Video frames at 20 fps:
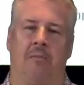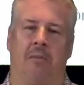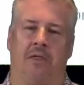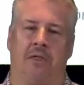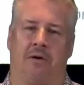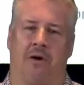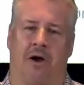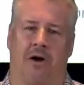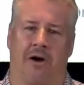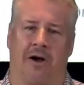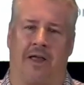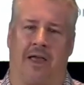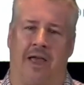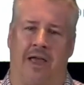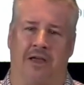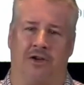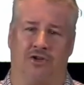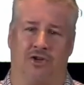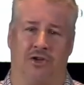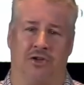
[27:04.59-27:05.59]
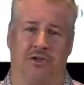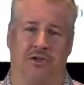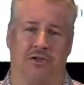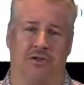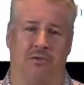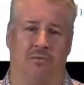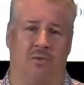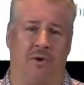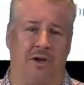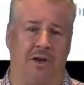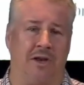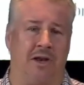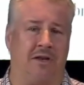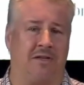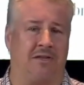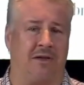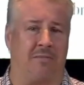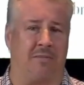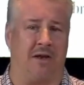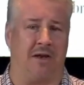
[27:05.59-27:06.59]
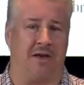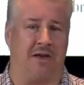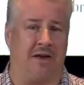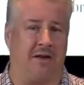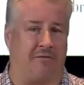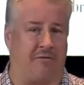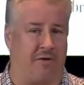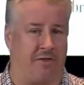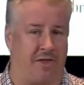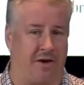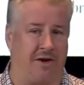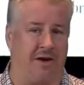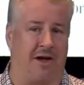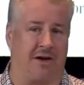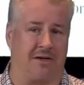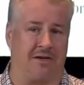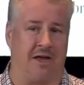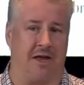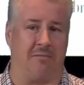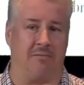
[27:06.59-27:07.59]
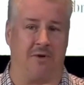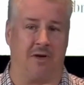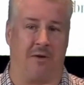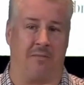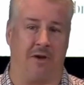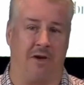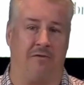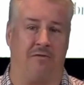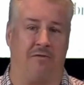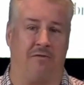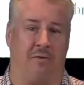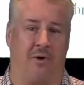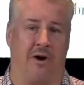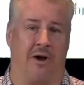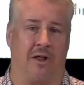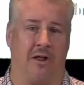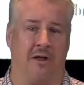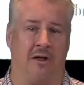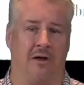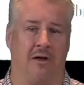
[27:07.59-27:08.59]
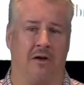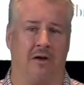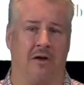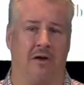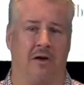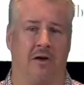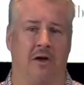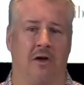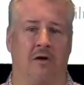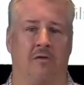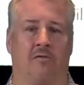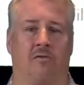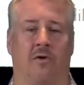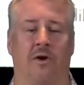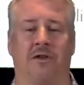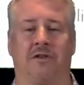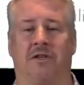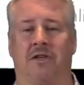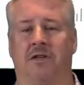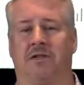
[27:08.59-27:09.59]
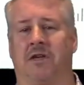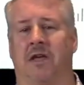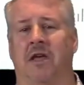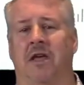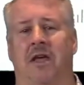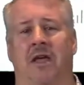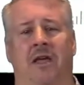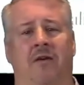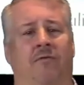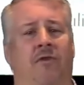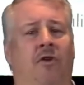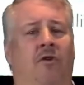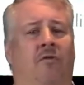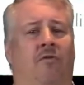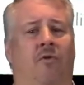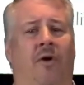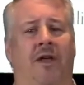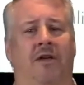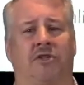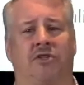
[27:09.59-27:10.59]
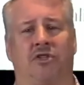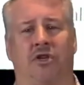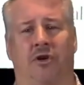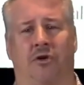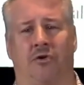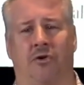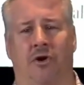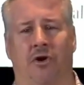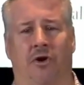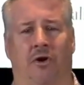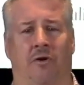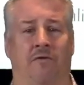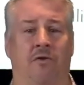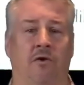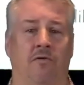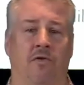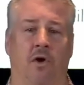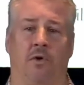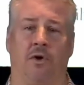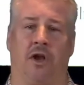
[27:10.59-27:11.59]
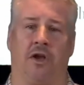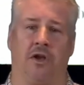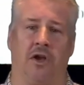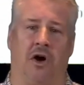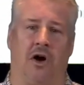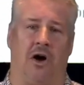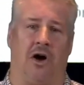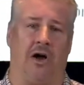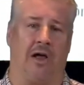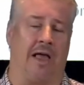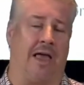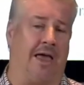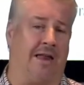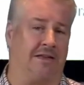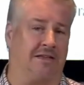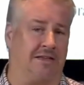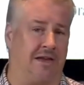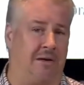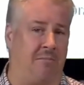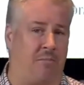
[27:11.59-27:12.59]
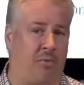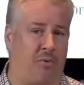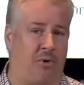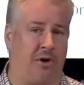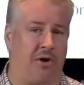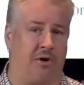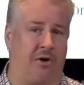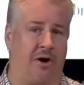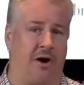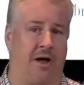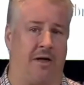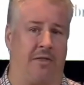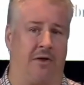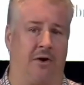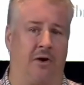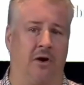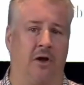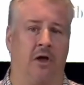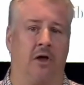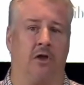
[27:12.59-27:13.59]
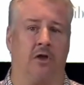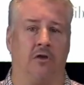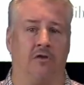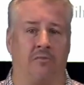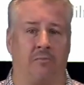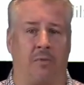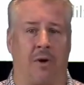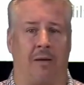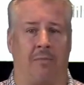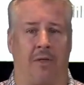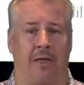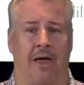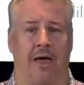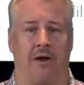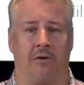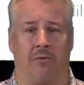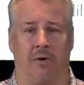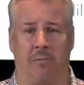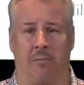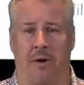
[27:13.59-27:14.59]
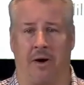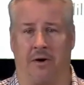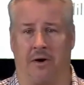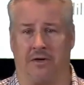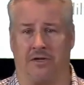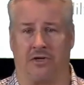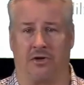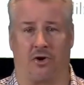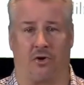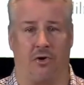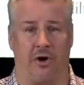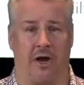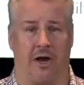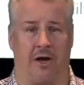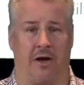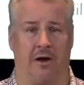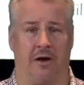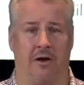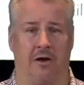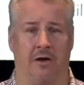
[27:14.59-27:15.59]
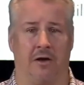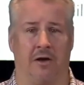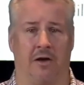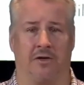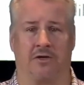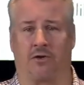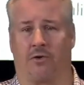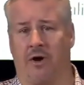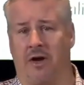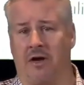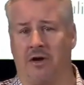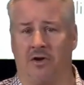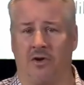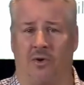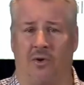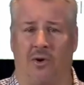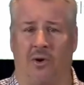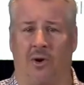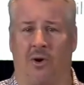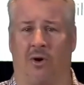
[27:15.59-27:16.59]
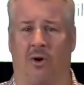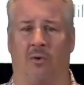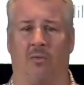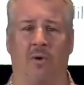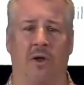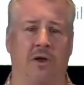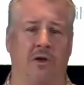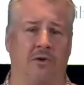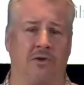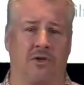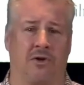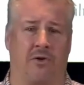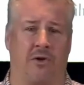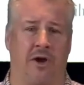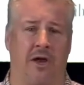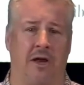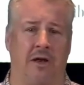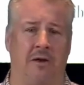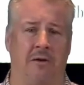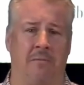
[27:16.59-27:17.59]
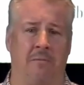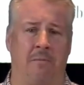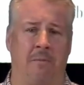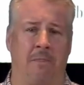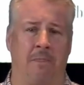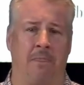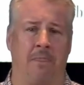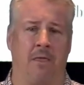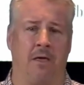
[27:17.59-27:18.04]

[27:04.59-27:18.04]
But there are occasions when you need something different than duct tape and WD-40. For instance, if you've raised children or if you've owned a dog, at some point or another, you've probably had to repair a screen door or a window screen.